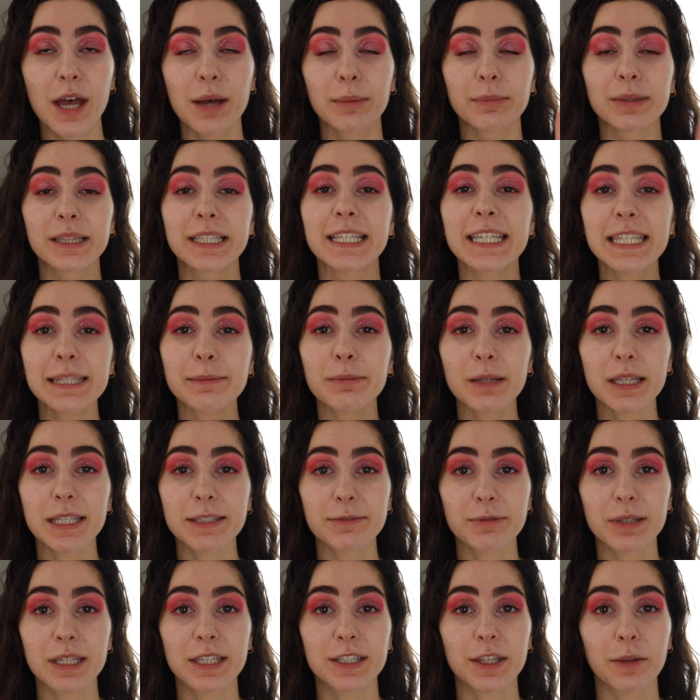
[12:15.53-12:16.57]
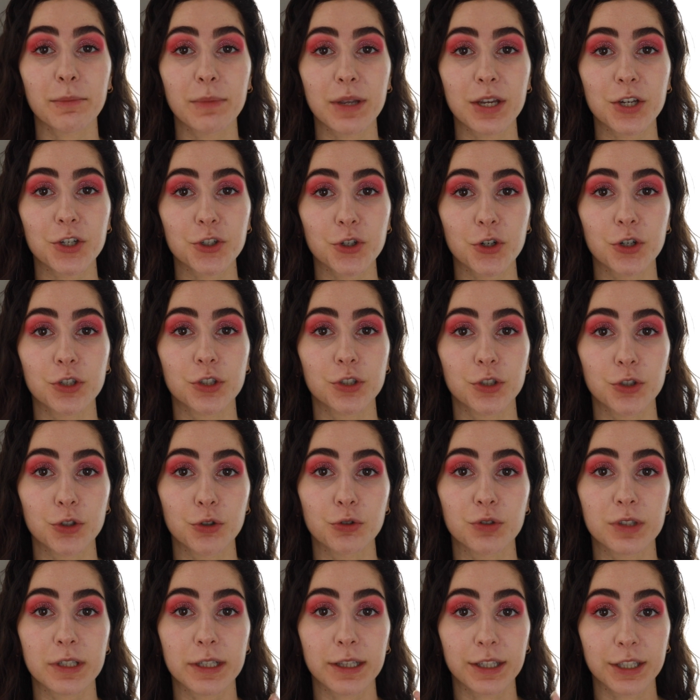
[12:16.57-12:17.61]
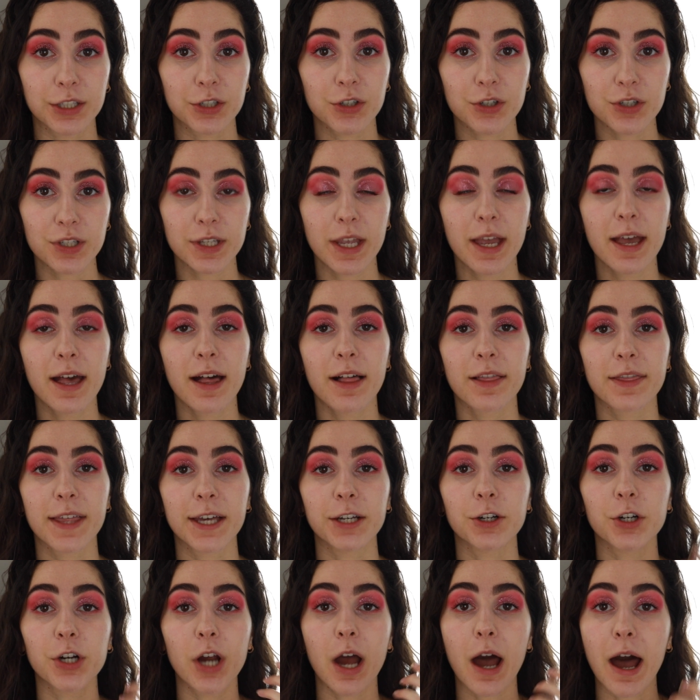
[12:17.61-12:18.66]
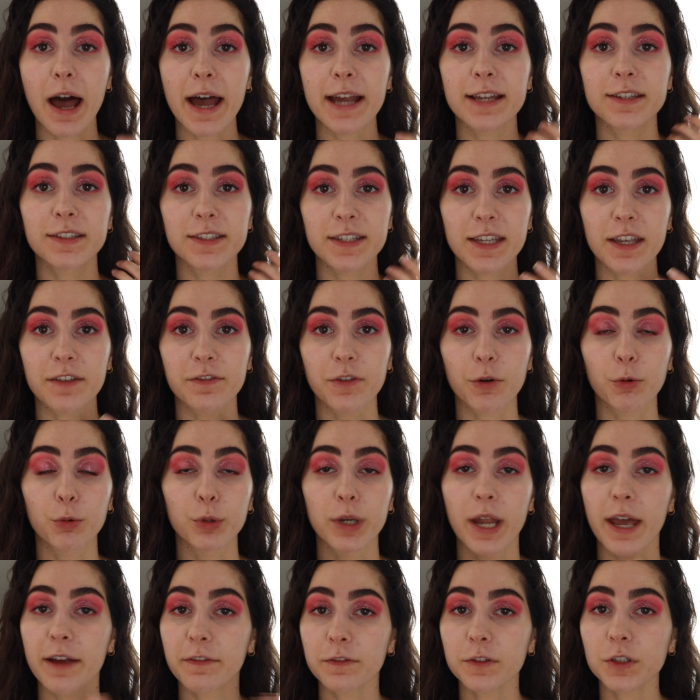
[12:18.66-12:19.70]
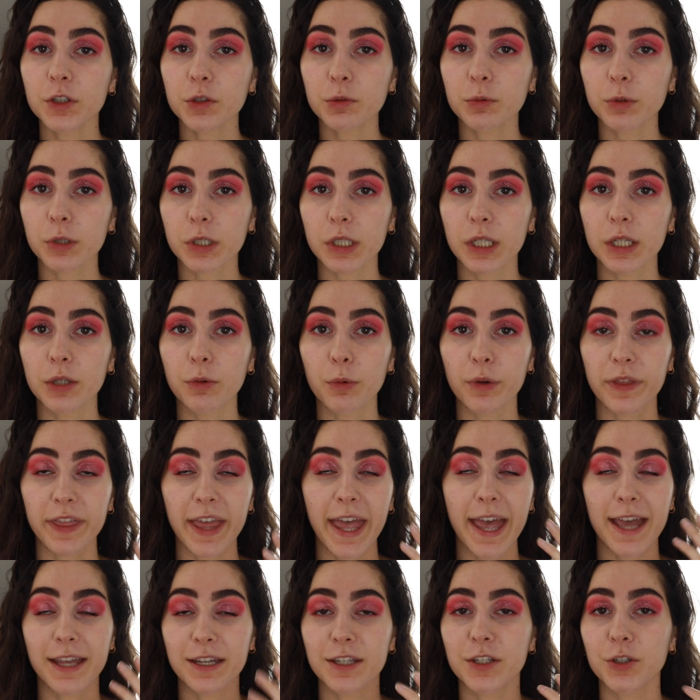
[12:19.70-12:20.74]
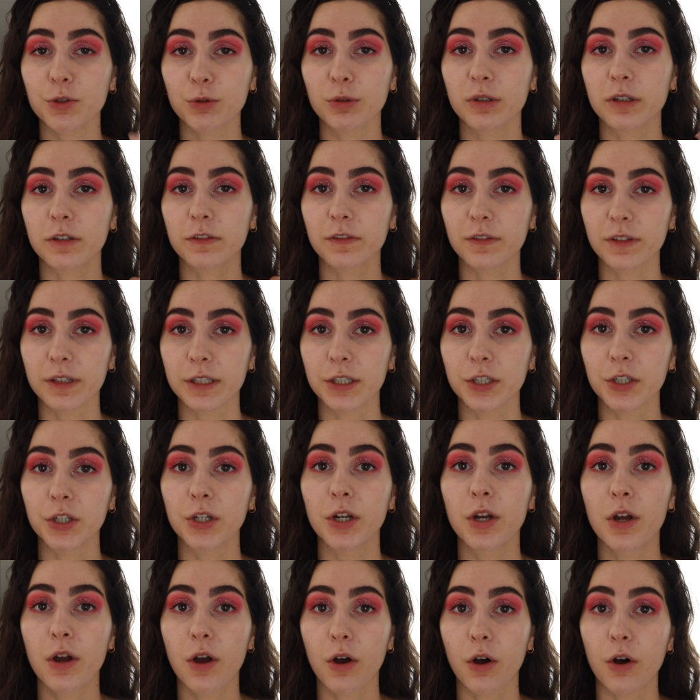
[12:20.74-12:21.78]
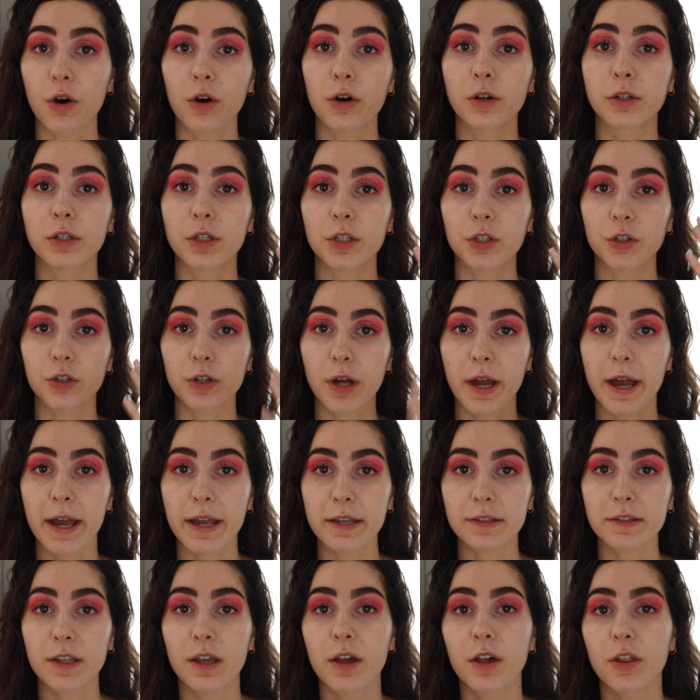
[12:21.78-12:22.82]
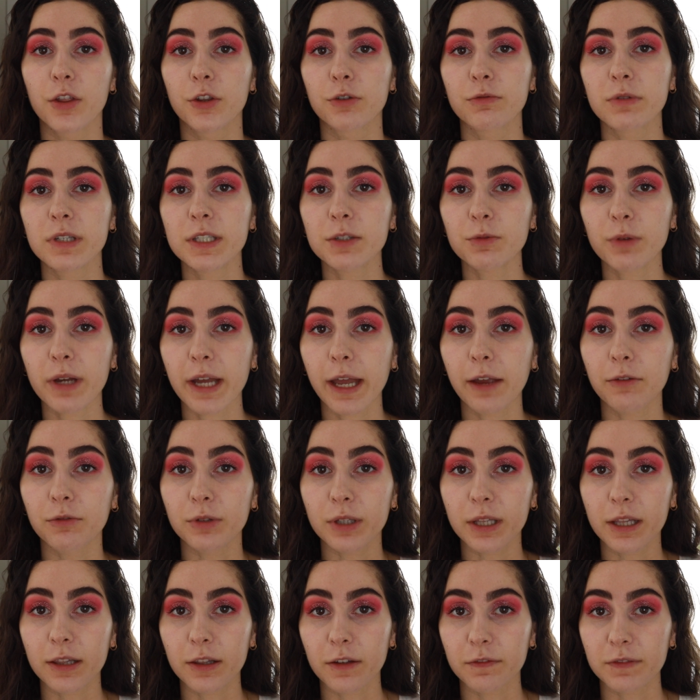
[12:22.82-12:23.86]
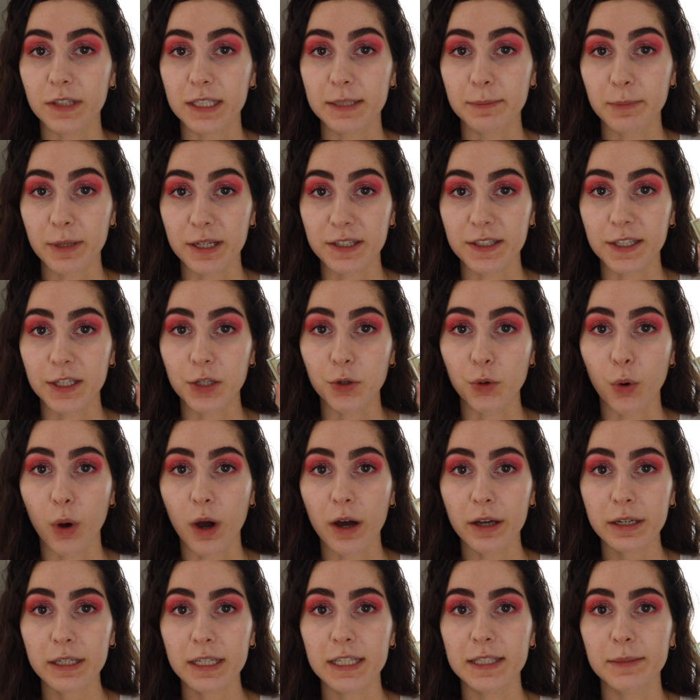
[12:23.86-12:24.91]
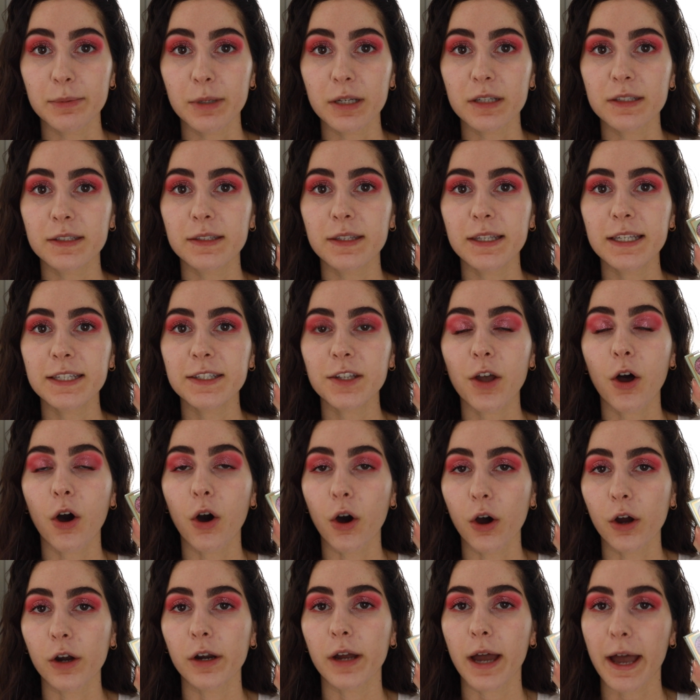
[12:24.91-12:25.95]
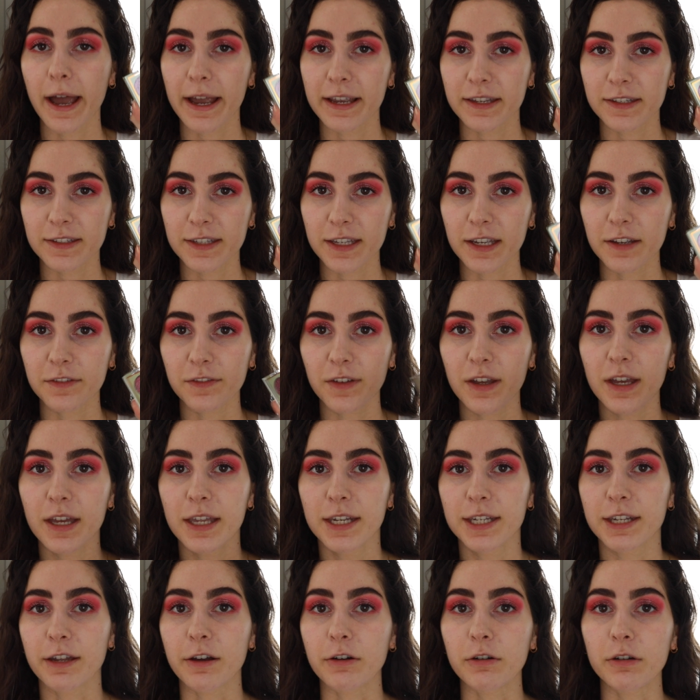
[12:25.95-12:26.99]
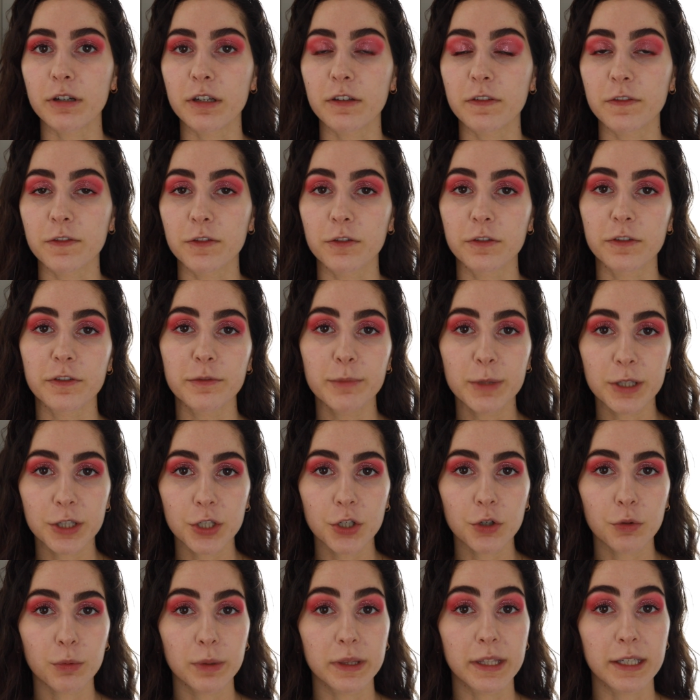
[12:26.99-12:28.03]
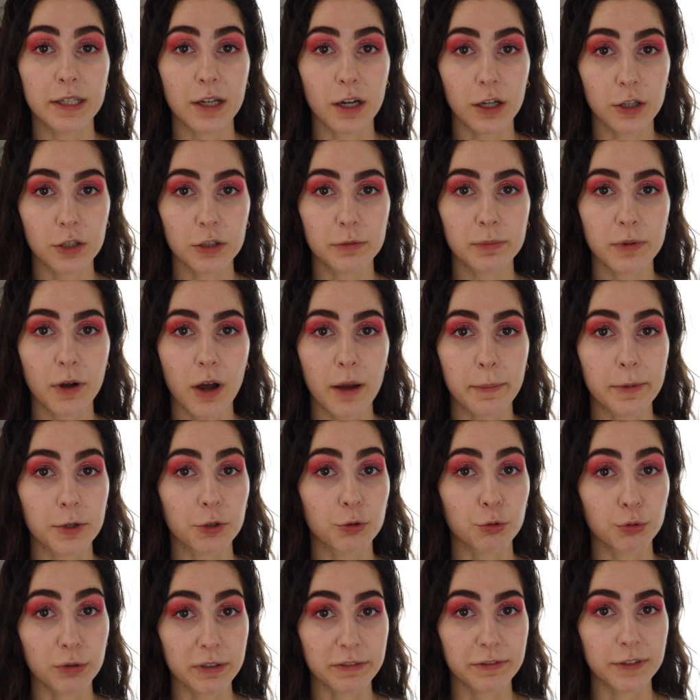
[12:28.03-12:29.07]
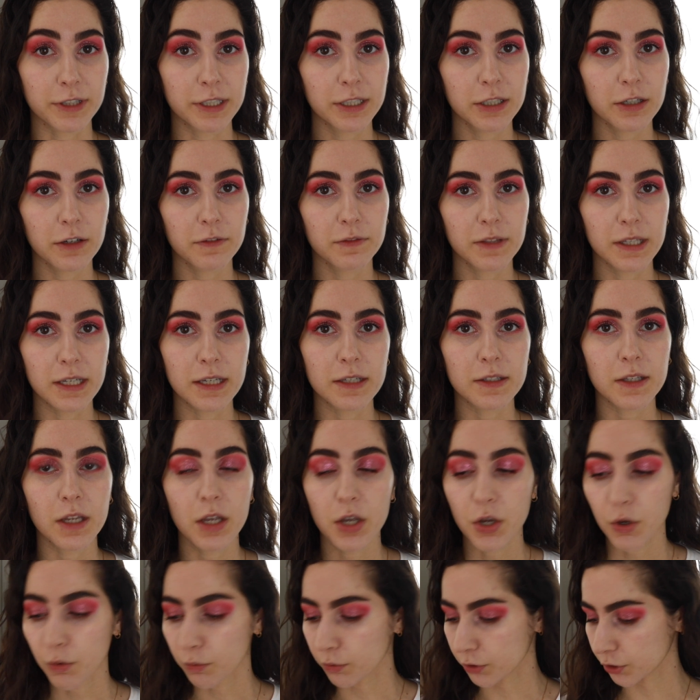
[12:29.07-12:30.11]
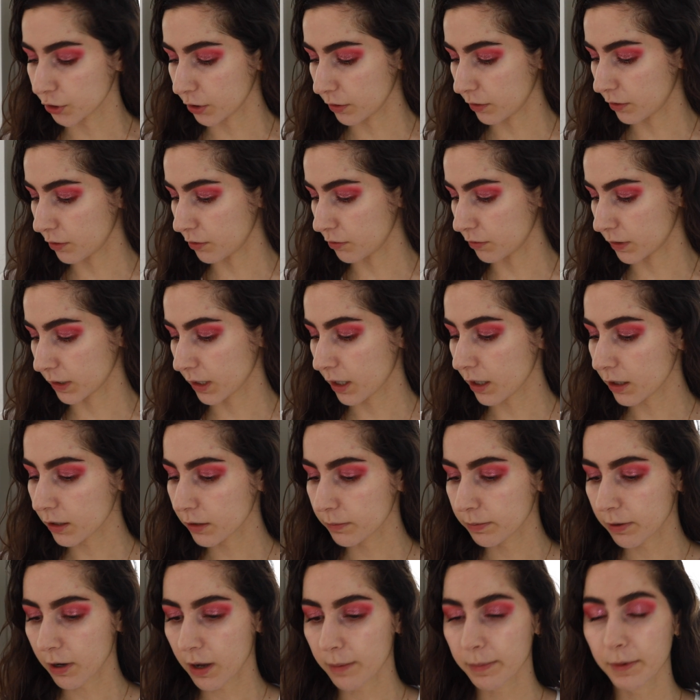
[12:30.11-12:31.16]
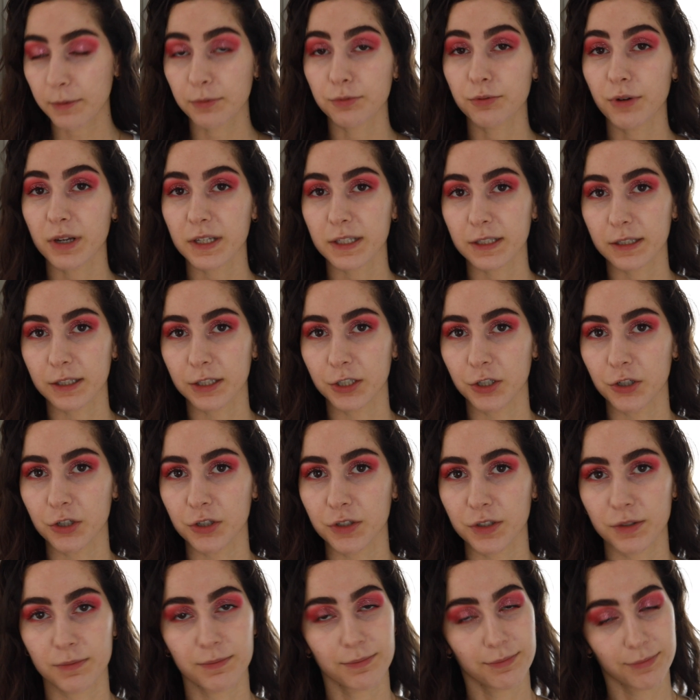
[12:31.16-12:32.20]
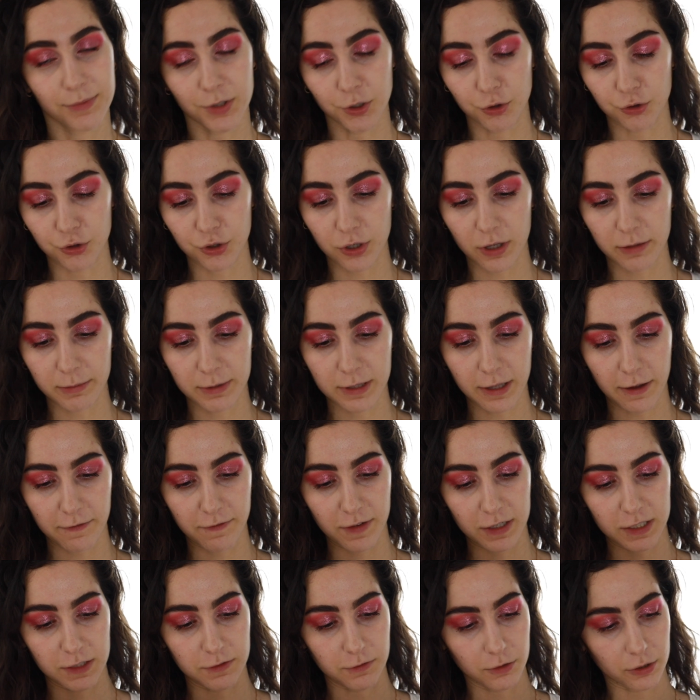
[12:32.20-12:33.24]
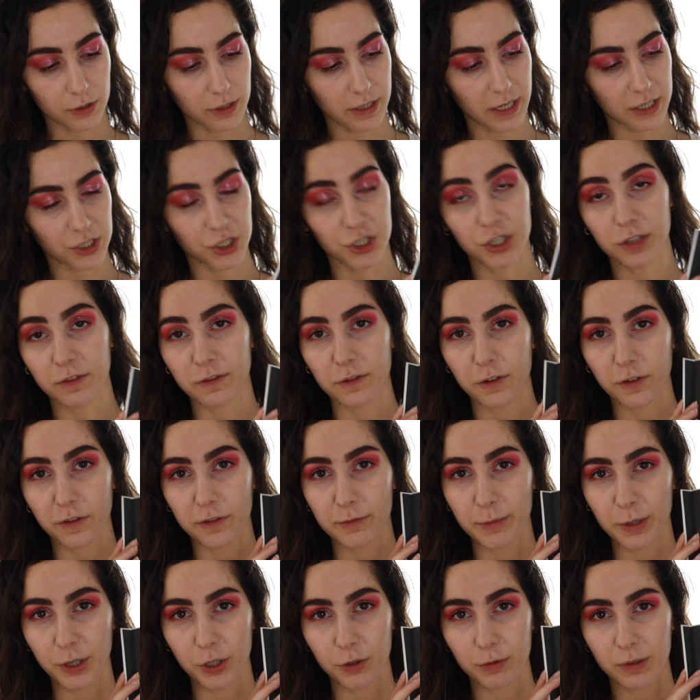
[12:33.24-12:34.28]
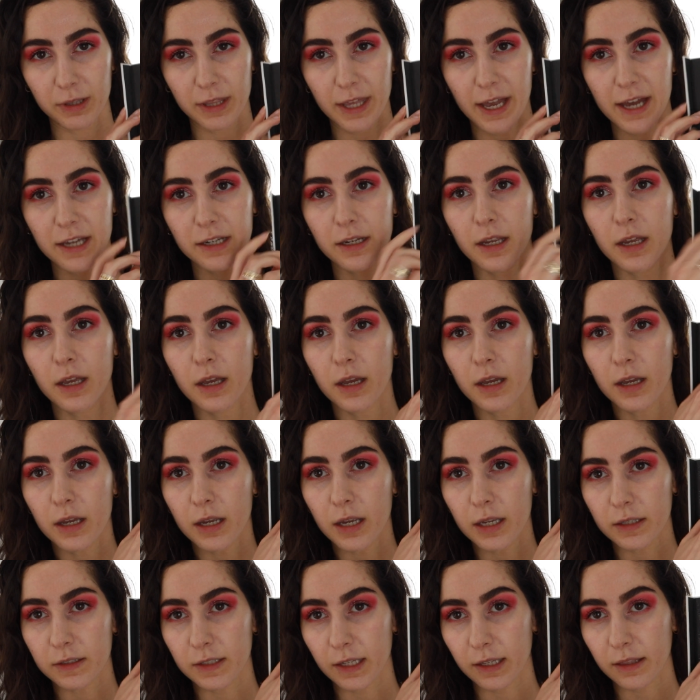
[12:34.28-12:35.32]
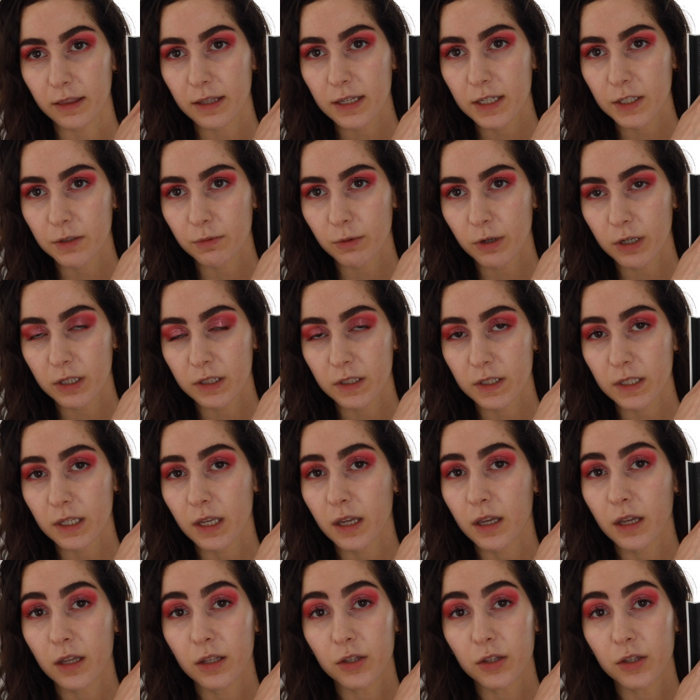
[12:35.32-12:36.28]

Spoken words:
Please, please, please make sure to use glitters that are eye safe whenever you're working with any sort of glitter on your eyes. The reason why I really love this Pixie Quad is because these are eye safe. Now, if you're familiar with the ColourPop equivalent of these, which are those ColourPop pressed glitters, you saw them in that festival collection if you're familiar with that. It's like these ones.